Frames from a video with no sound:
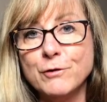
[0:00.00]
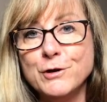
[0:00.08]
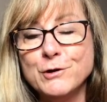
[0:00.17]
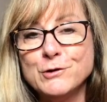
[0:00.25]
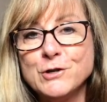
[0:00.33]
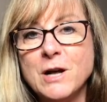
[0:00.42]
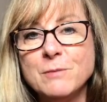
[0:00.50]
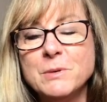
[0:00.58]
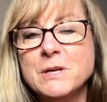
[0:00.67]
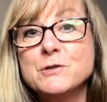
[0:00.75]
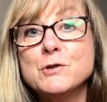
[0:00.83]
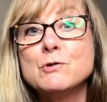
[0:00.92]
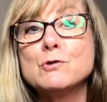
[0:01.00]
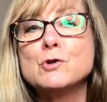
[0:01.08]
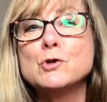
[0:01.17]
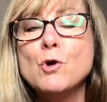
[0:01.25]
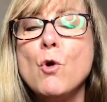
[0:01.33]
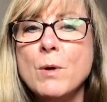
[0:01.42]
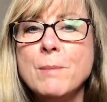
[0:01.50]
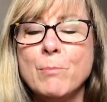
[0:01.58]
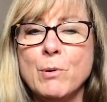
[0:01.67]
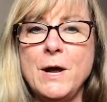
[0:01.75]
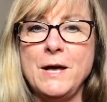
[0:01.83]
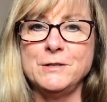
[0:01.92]
for your child because they're so
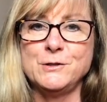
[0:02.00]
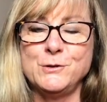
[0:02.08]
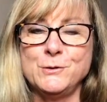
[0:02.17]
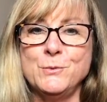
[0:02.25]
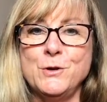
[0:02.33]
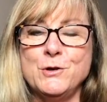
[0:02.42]
impressed